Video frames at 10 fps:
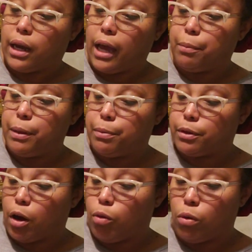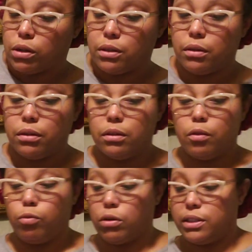lot of people don't want
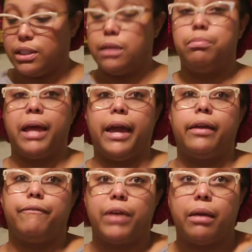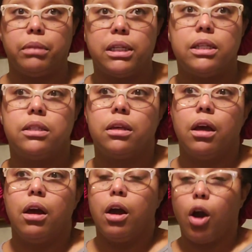to see black families
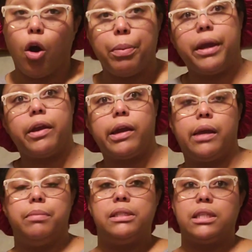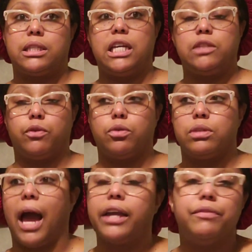co-parent and be successful.
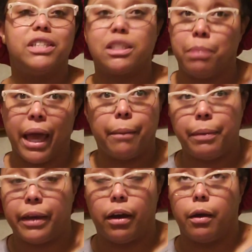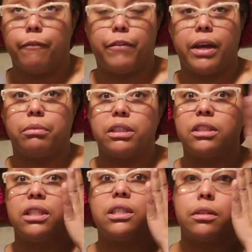Not even just black families,
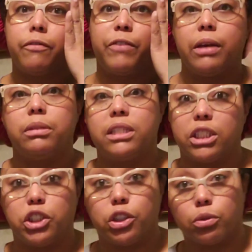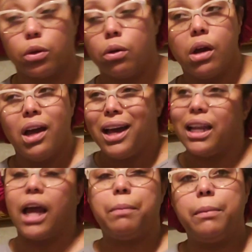just families in general. A
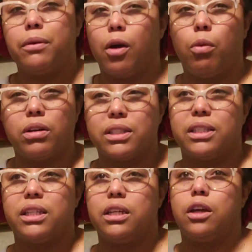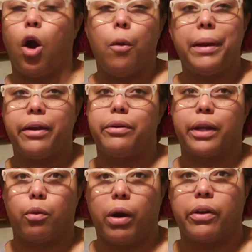lot of people don't want to see
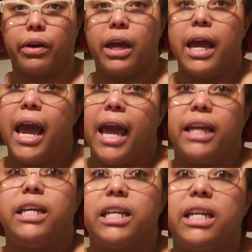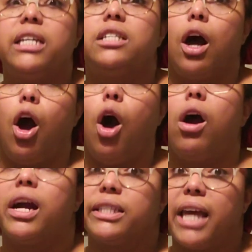co-parenting work, and it is a
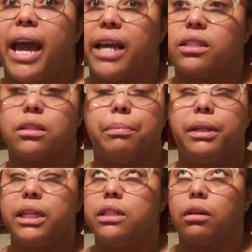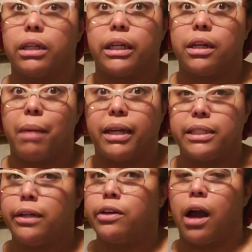hard task. Please don't let anybody
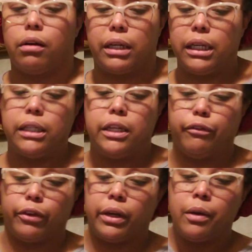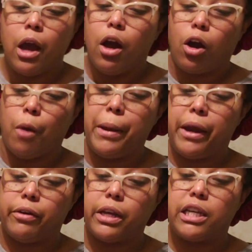tell y'all any different.
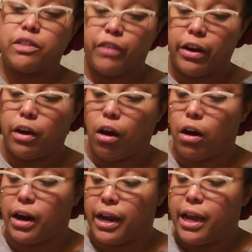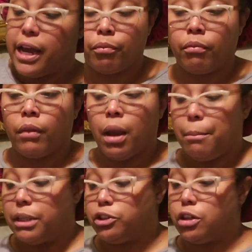Co-parenting is very hard,
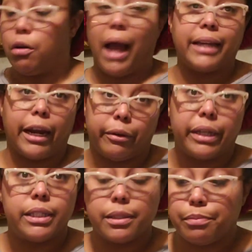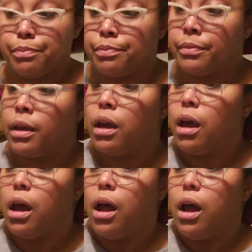but I digress.
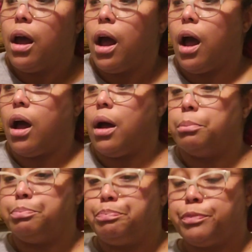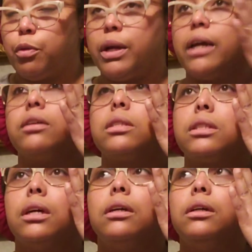What
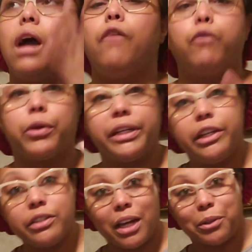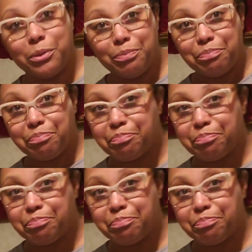else? I'm 40 years old.